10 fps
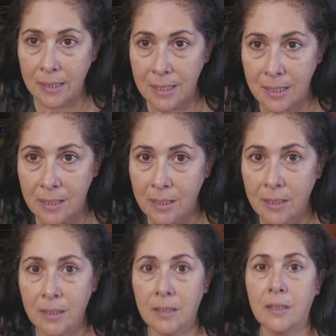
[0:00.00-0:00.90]
this
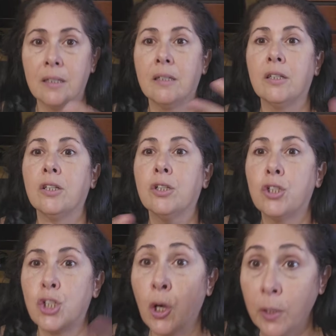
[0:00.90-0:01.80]

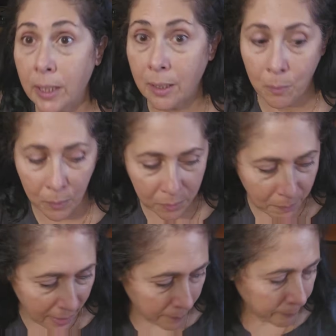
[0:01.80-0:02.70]
journey with me.